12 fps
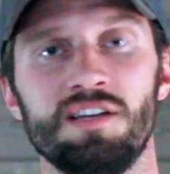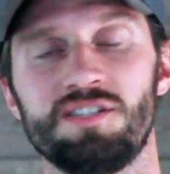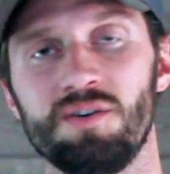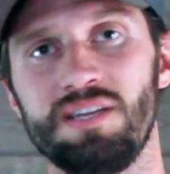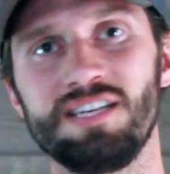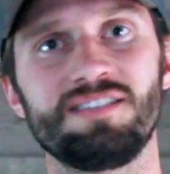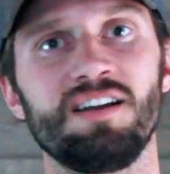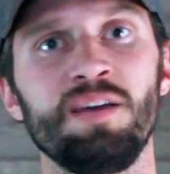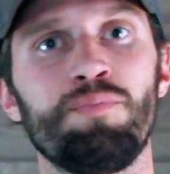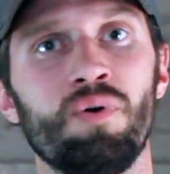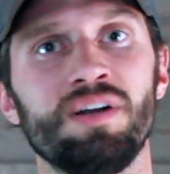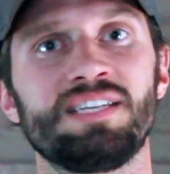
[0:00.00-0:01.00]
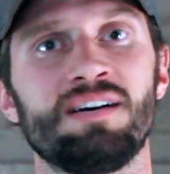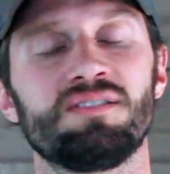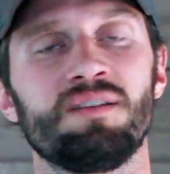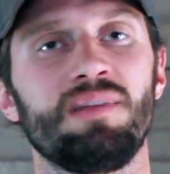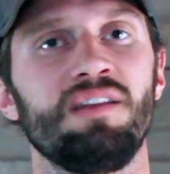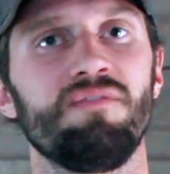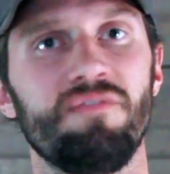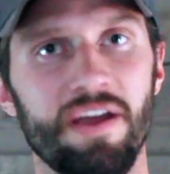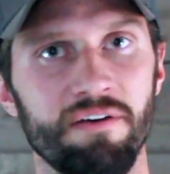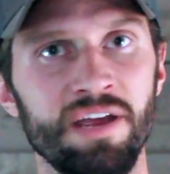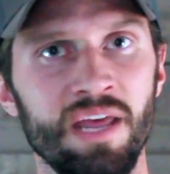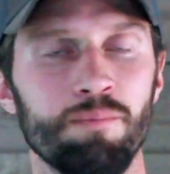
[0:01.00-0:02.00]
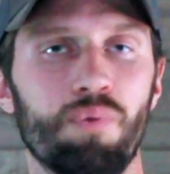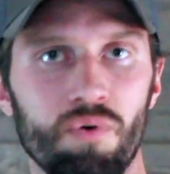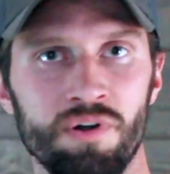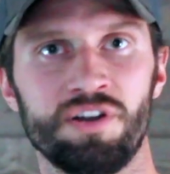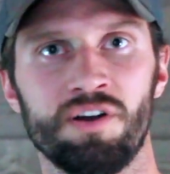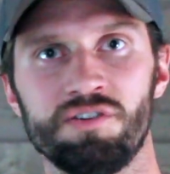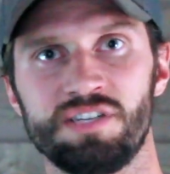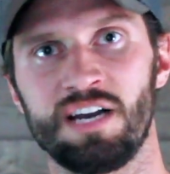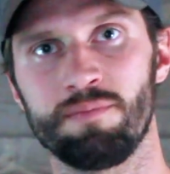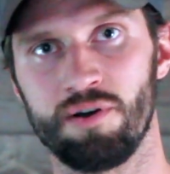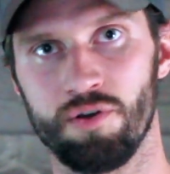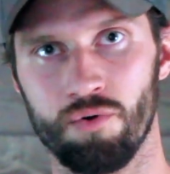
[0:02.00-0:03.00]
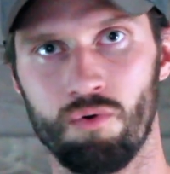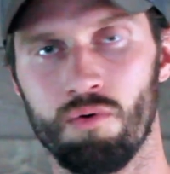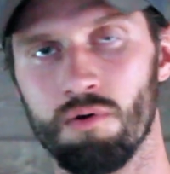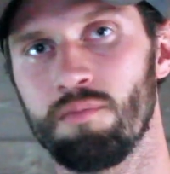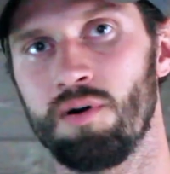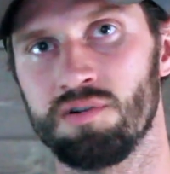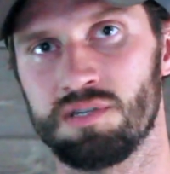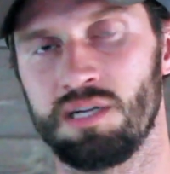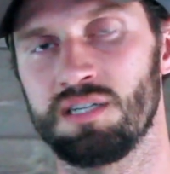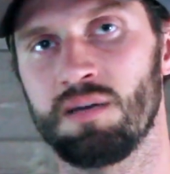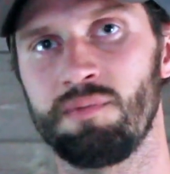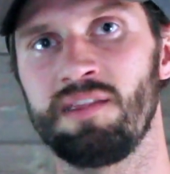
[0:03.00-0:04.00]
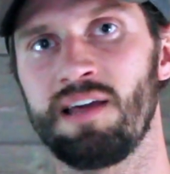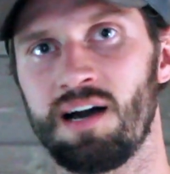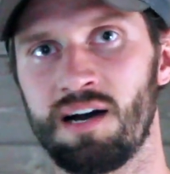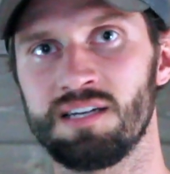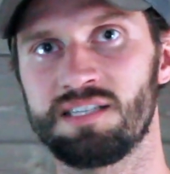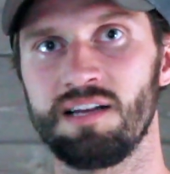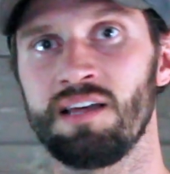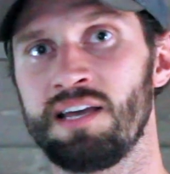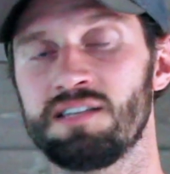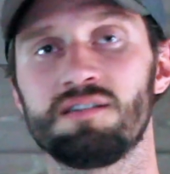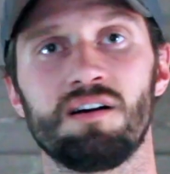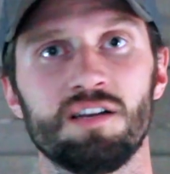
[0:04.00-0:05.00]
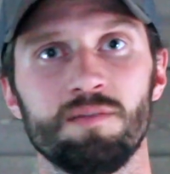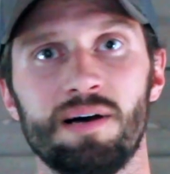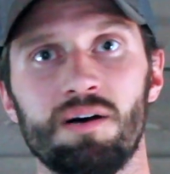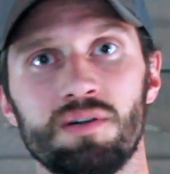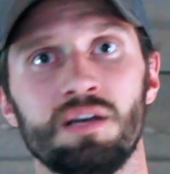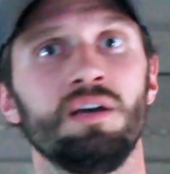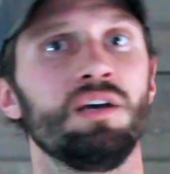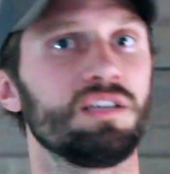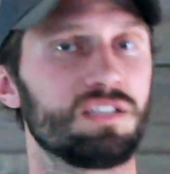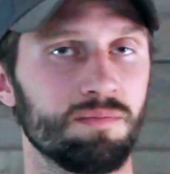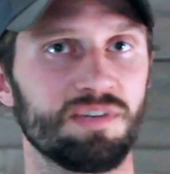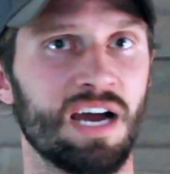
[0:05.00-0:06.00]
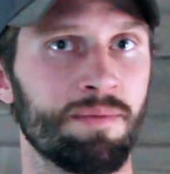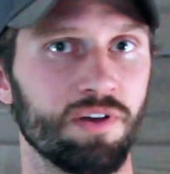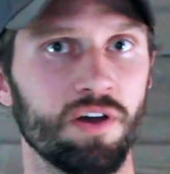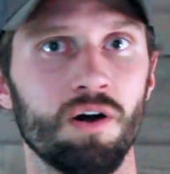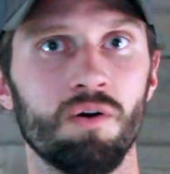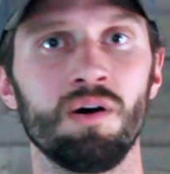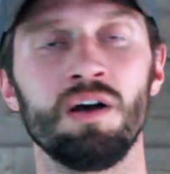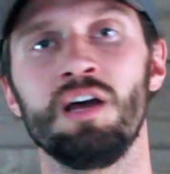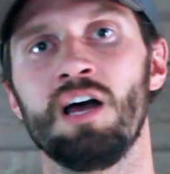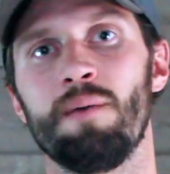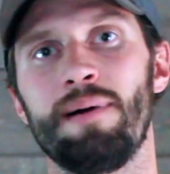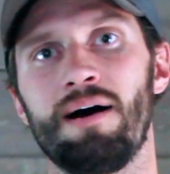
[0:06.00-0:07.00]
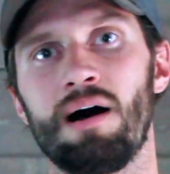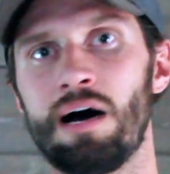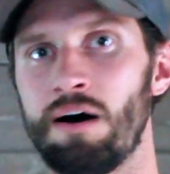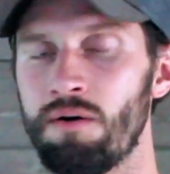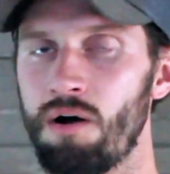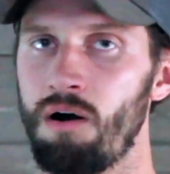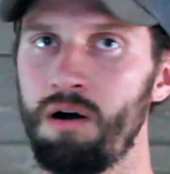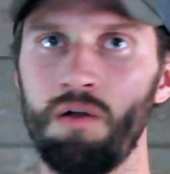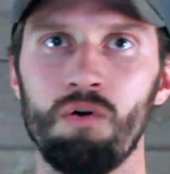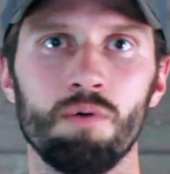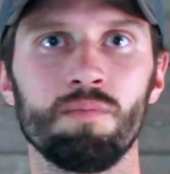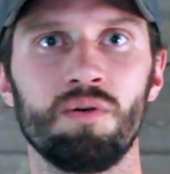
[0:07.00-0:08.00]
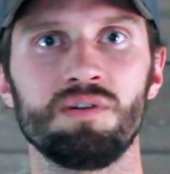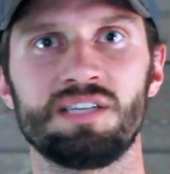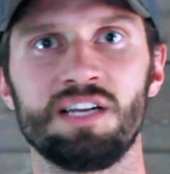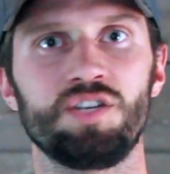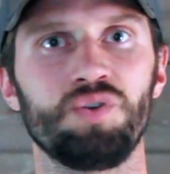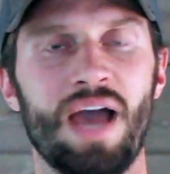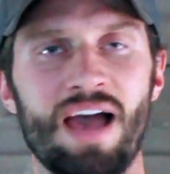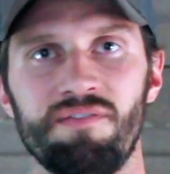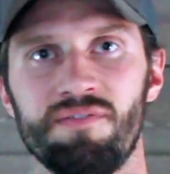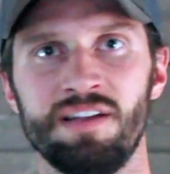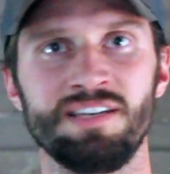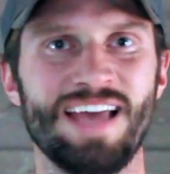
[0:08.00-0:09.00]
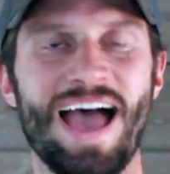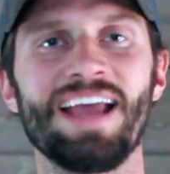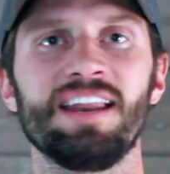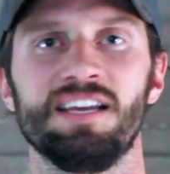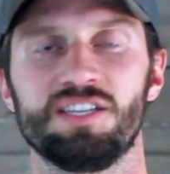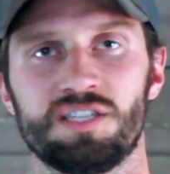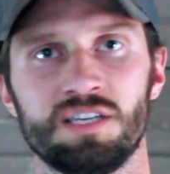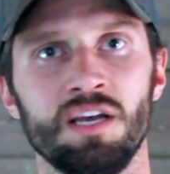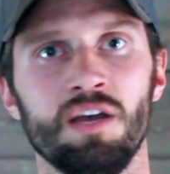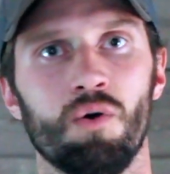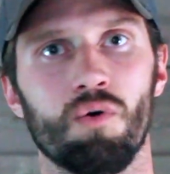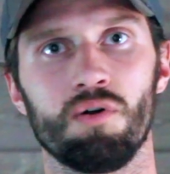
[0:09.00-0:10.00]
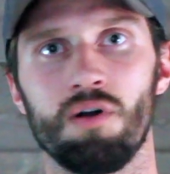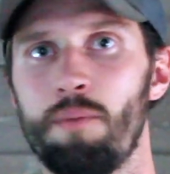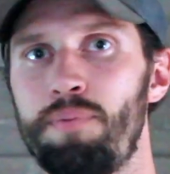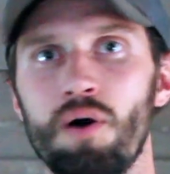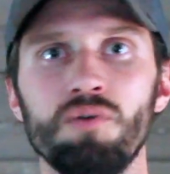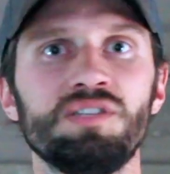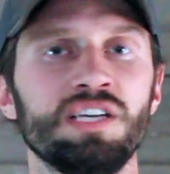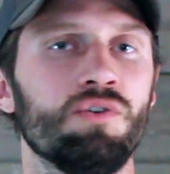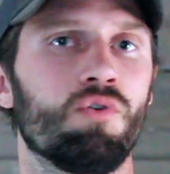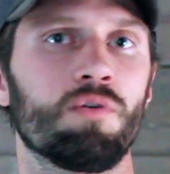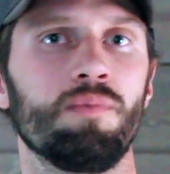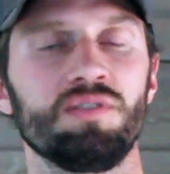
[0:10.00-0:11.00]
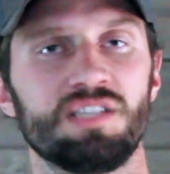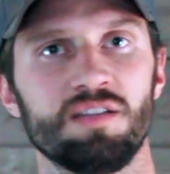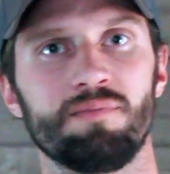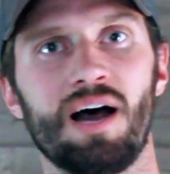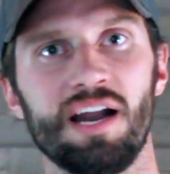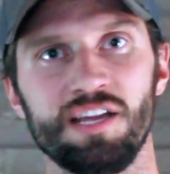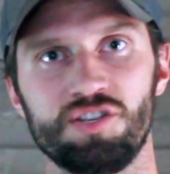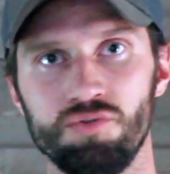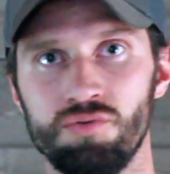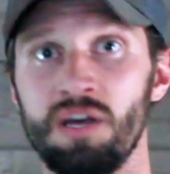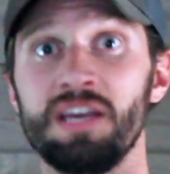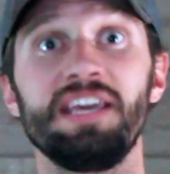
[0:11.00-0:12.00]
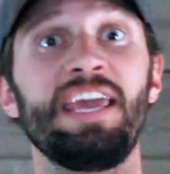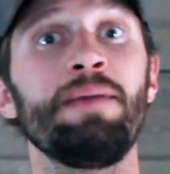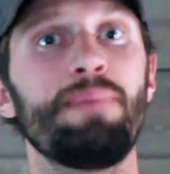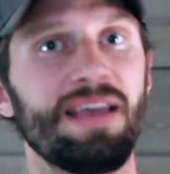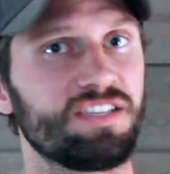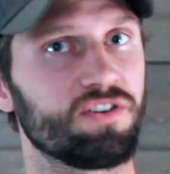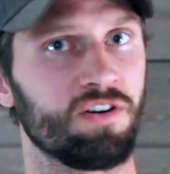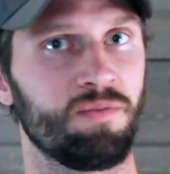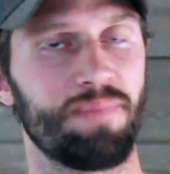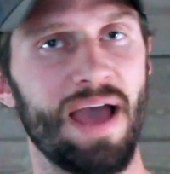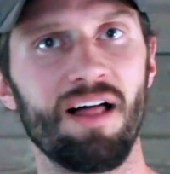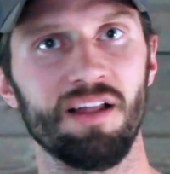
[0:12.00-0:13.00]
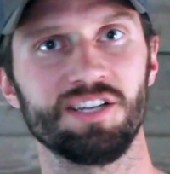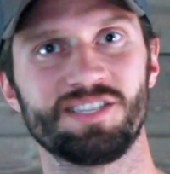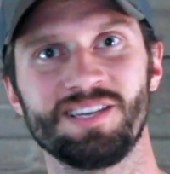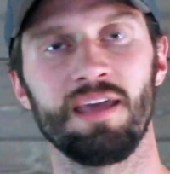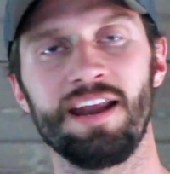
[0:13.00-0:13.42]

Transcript: So this study points out something very important to understand about your hormones and something that Hans Selye's talked about some time ago about how all hormones tend to have antagonists or opposing hormones in the body to keep a certain balance.